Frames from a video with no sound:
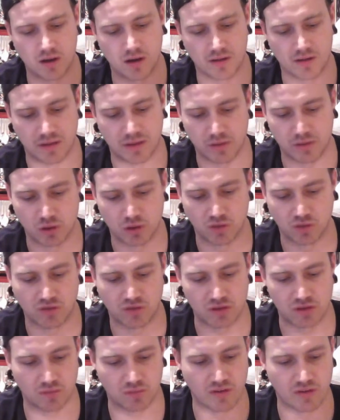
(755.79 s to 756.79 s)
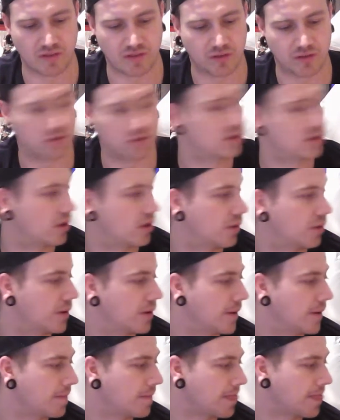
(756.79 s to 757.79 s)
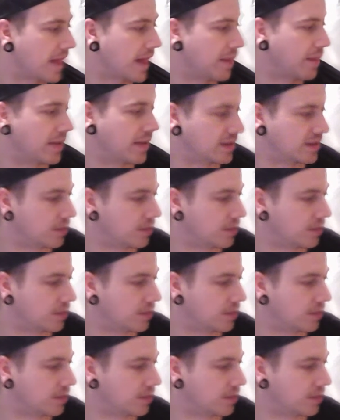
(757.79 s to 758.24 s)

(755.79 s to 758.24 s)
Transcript: that was good for some reference, so I picked